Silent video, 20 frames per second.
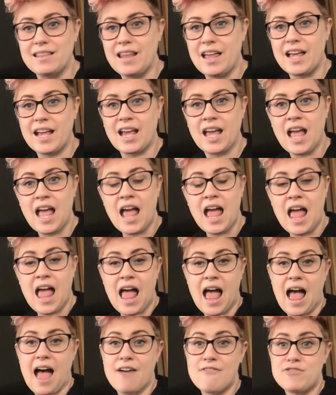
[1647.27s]
Like,
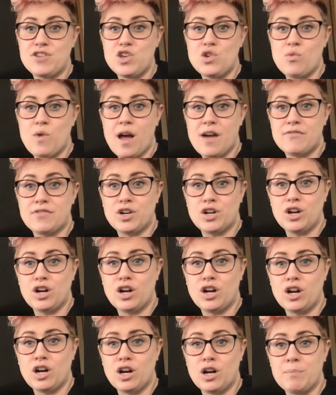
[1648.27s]
have you
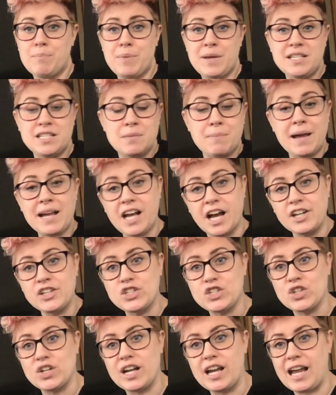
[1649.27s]
ever been to my
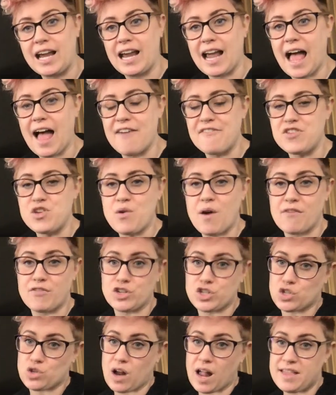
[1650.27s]
country? Have you ever
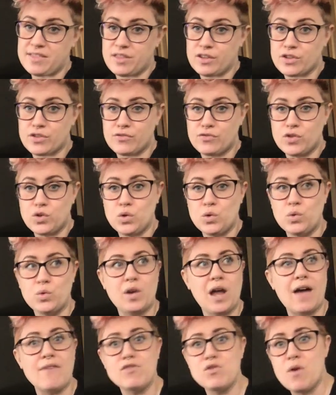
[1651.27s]
tried this food?
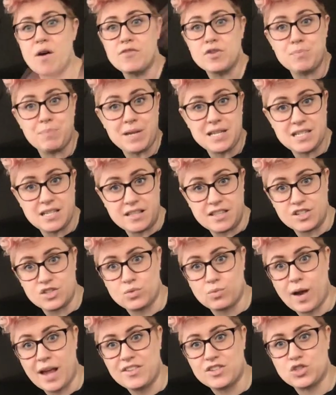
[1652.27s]
Have you ever been to this
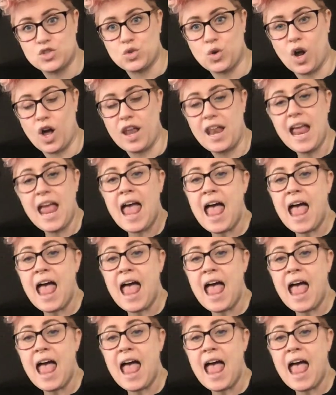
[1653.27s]
restaurant?